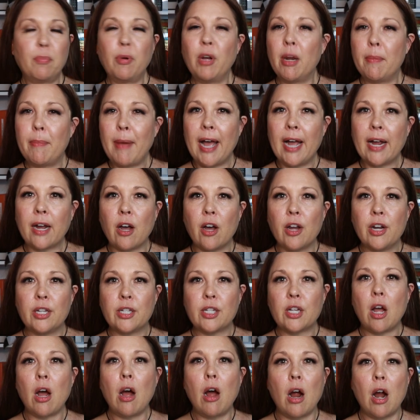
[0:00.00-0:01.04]
put it back on
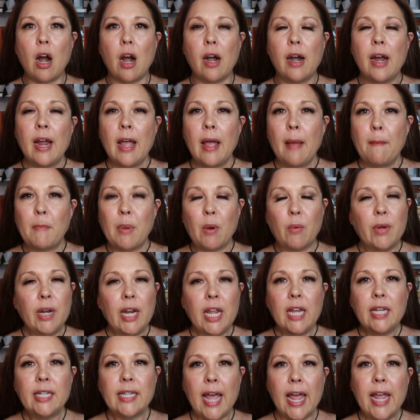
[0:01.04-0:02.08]
his car, but when
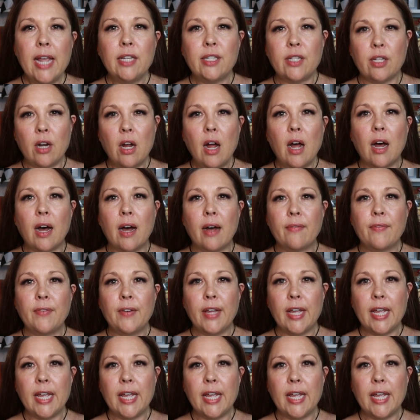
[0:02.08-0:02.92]
he takes it off,